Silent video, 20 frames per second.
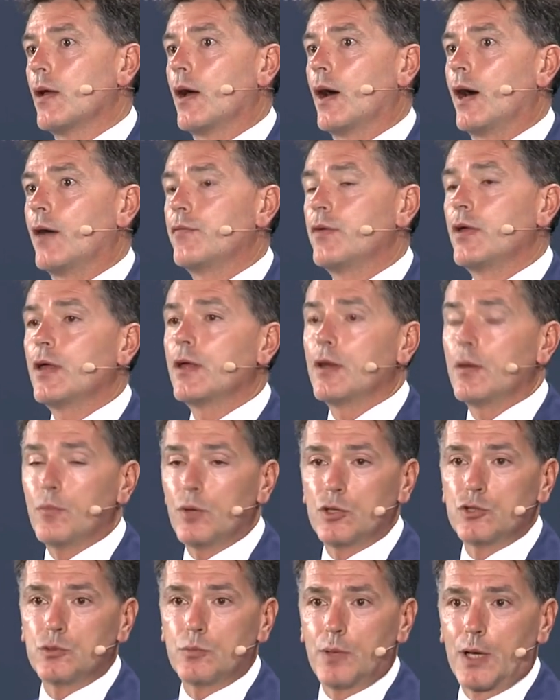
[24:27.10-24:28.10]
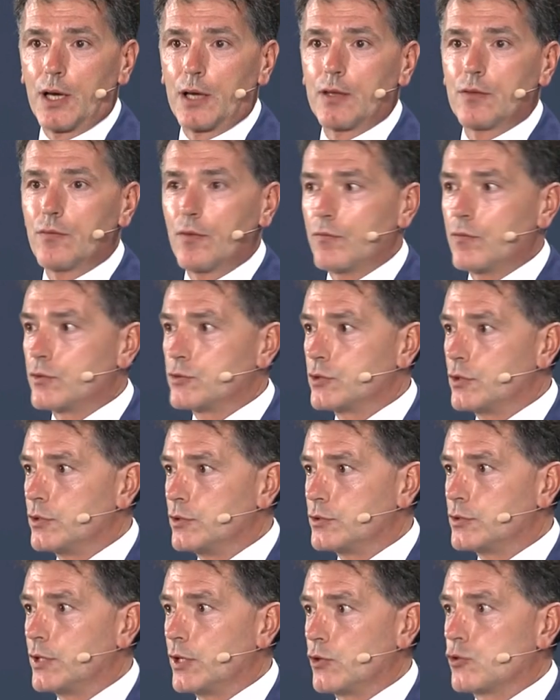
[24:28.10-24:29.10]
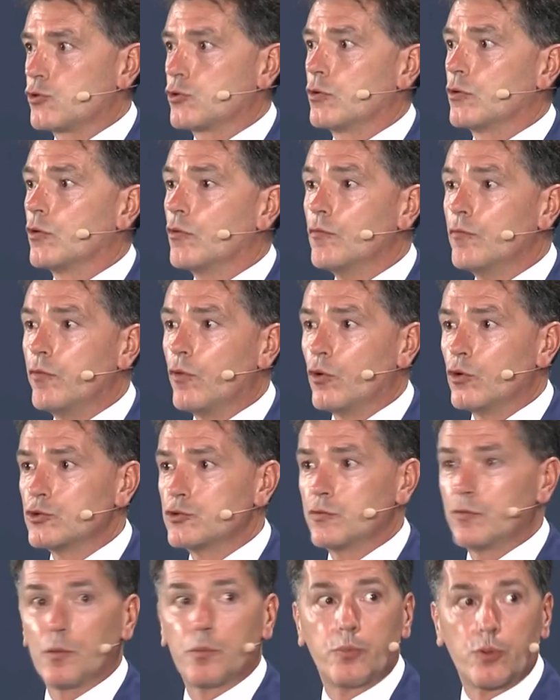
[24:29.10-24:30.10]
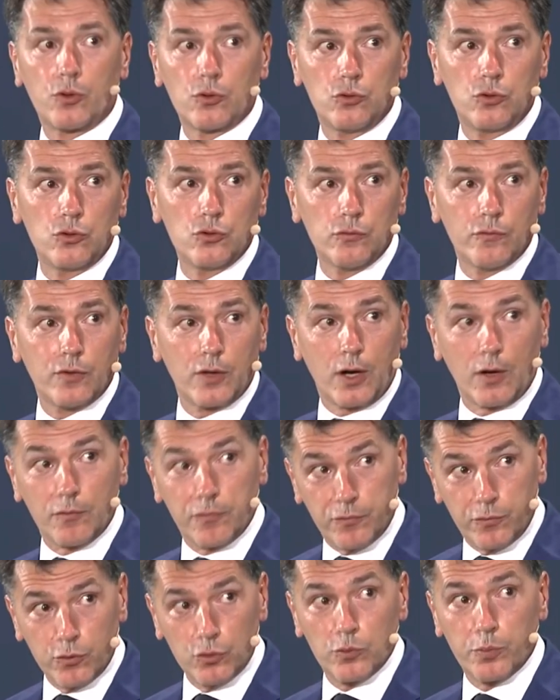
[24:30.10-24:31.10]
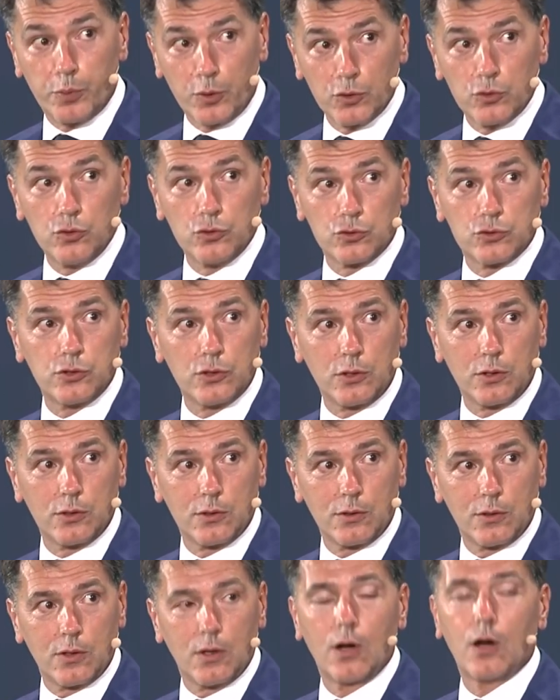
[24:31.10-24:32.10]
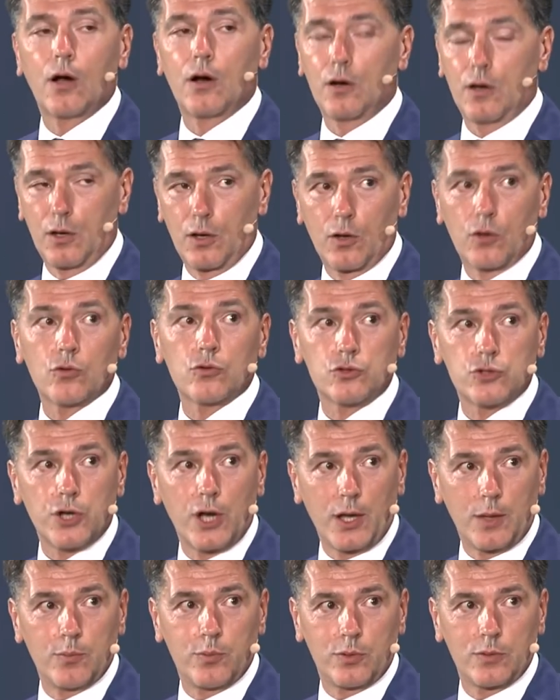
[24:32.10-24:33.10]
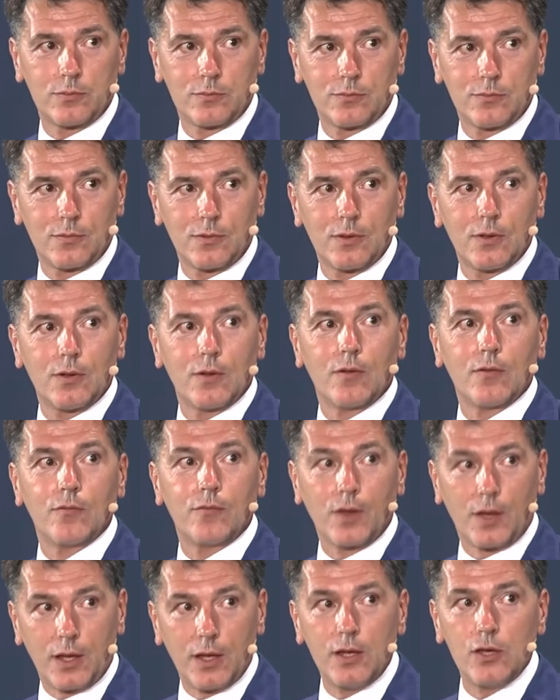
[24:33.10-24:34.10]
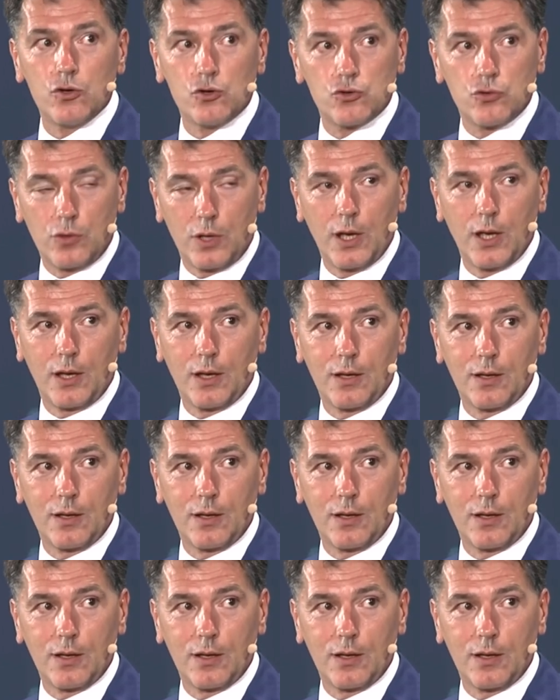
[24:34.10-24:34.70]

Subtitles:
I think in emerging markets, then there's a distinction. Those that are food producers are in a good shape. The issue here,